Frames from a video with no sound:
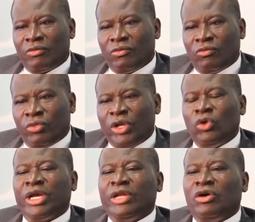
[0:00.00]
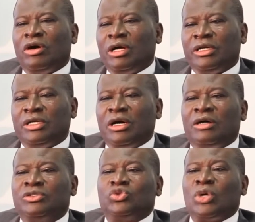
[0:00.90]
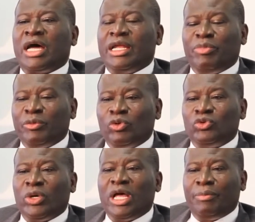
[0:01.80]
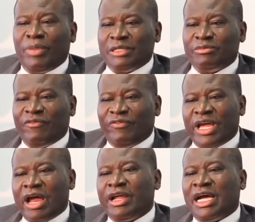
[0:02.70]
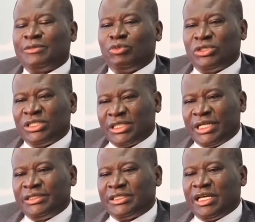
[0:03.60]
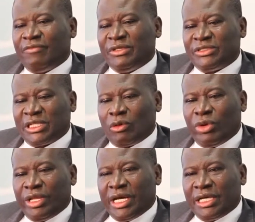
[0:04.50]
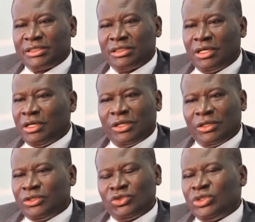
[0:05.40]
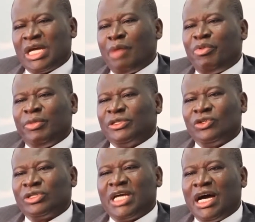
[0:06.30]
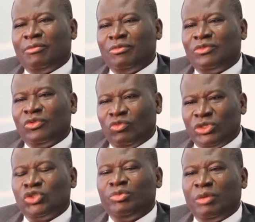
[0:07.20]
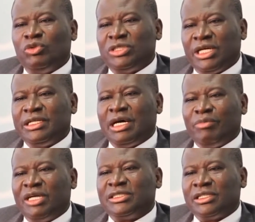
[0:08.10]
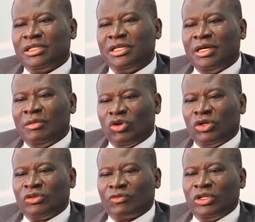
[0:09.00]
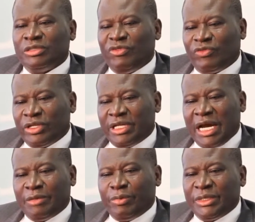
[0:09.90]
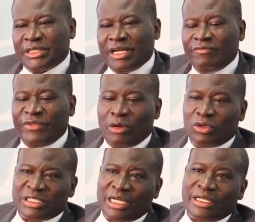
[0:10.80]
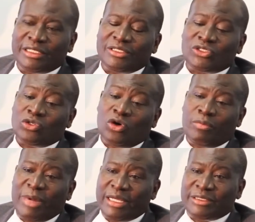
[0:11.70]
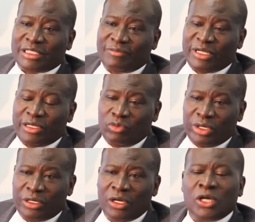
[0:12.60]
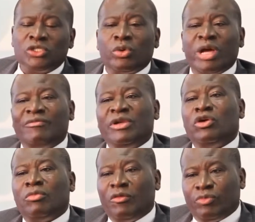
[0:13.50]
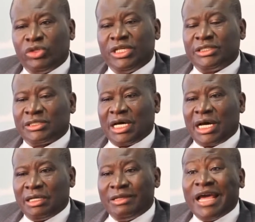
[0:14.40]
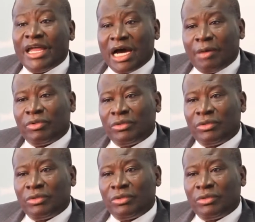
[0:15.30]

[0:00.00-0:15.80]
We're looking on to other people to help out. The VRA has positioned itself in such a way that should the IPPs not come, we should be able to take that mantle. Because, of course, before the IPPs came, VR was handling this, you know, all by itself anyway. So we have a number of projects lined up,